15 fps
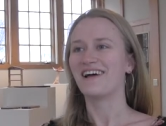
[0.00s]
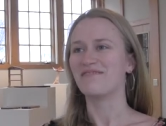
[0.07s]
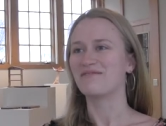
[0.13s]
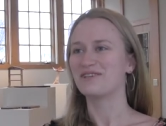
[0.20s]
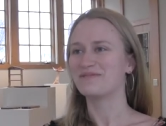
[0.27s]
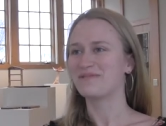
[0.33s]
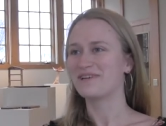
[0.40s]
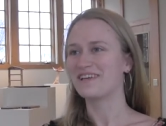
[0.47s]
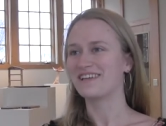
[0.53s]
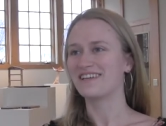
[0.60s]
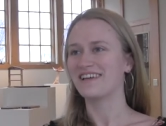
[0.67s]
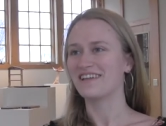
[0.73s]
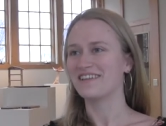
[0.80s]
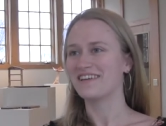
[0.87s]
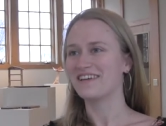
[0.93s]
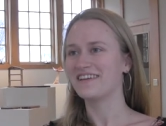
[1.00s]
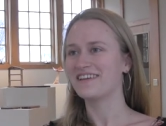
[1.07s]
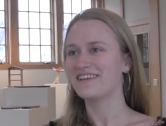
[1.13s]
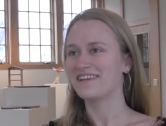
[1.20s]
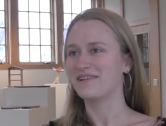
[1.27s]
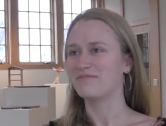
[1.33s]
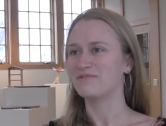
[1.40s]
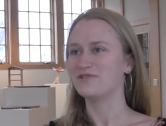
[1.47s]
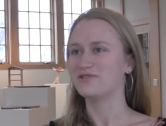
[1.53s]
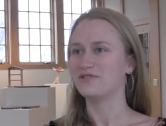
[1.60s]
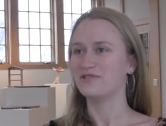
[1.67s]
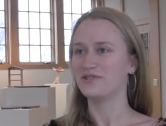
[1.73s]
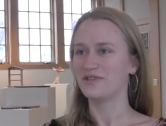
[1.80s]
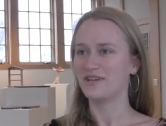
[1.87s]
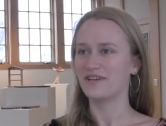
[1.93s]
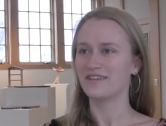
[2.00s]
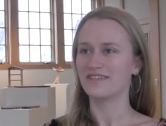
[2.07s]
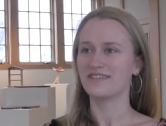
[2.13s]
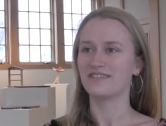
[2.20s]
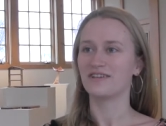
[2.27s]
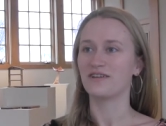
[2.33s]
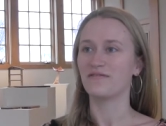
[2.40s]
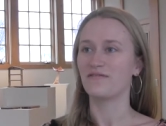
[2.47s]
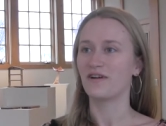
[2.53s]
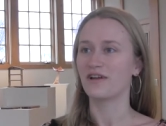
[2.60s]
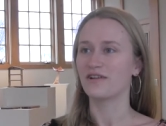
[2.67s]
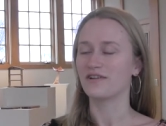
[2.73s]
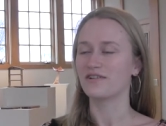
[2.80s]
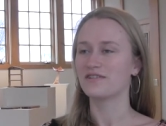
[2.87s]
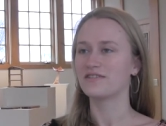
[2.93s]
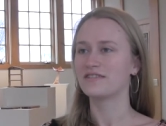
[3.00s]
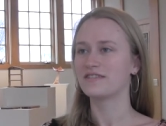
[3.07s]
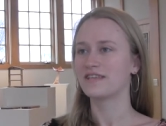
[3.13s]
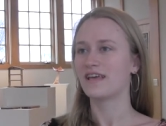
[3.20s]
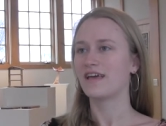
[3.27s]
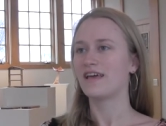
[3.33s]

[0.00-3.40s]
I'm Resmi Canelli. I'm a junior here studying fine arts,